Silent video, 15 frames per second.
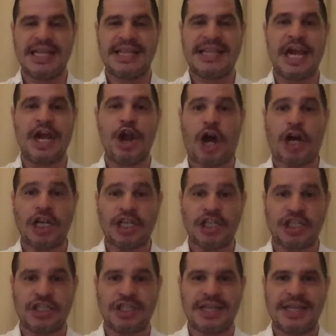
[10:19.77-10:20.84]
the
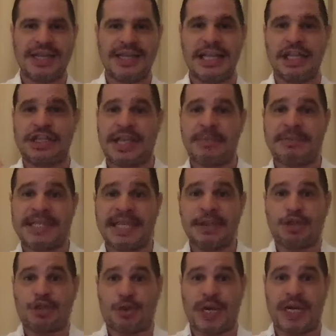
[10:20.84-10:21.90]
knowledge, the tips
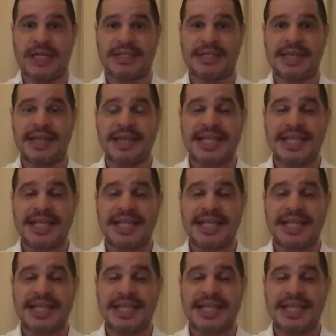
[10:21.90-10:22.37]
and tricks,